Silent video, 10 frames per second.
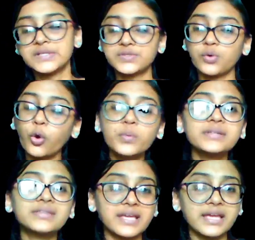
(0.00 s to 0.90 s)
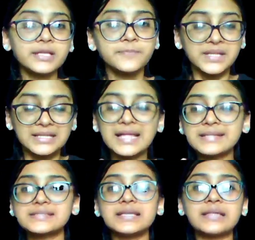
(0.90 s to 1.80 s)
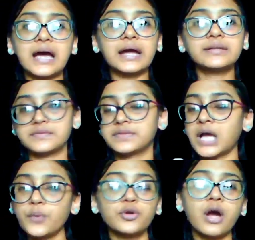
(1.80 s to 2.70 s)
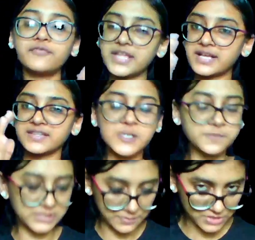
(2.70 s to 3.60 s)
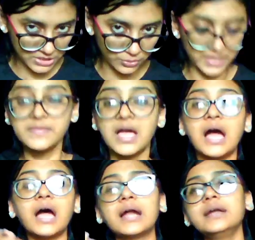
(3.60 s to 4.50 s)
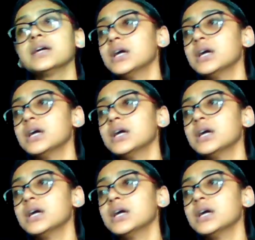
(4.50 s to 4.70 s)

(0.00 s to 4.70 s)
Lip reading: So over there, let's say that now you have taken the subscription today and